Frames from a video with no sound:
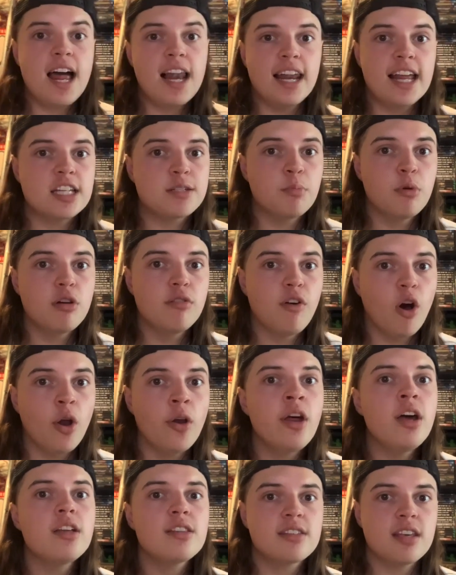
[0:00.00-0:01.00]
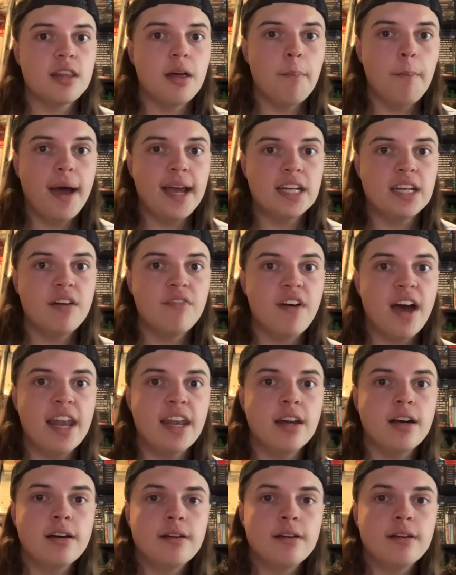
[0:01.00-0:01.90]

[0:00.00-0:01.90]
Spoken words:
Let's move on to the main event.